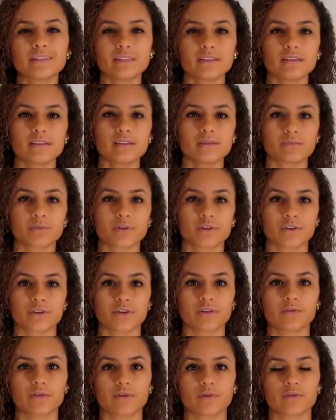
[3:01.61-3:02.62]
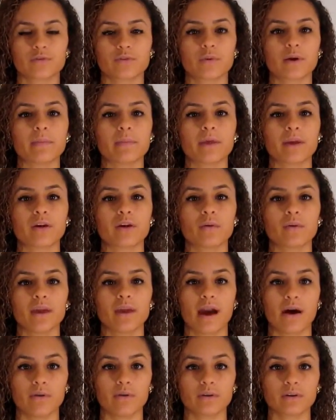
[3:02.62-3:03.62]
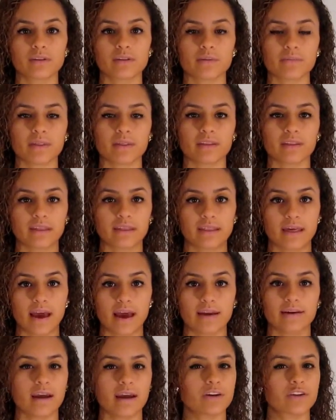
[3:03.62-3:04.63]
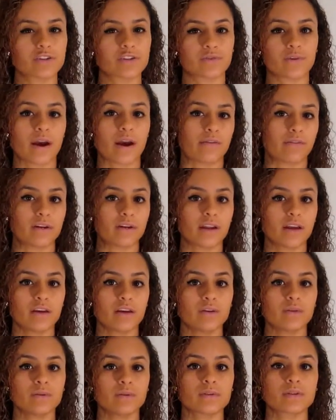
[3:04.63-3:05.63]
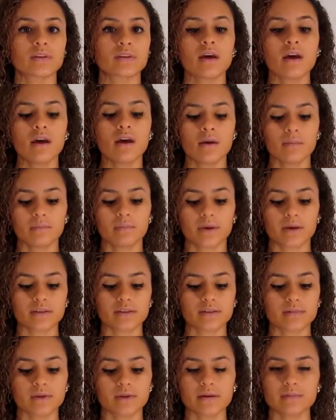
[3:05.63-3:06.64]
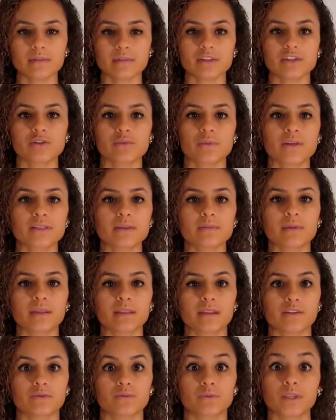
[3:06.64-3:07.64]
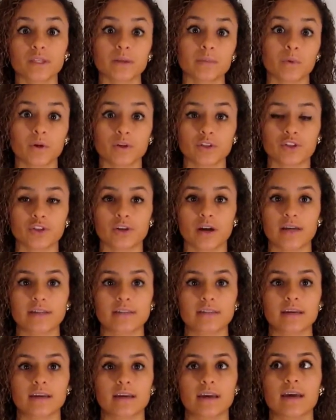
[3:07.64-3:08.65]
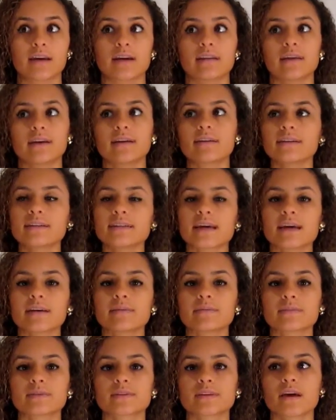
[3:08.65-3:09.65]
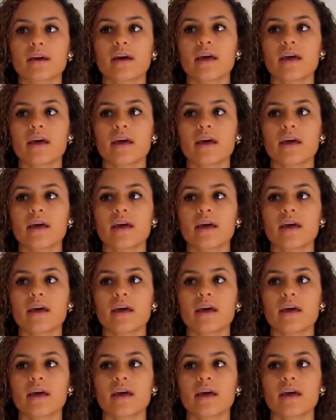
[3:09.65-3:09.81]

to preserve those for when I'm like going out or something like that, not just for everyday use, because sometimes I just want something that's really moisturizing, and a lot of the times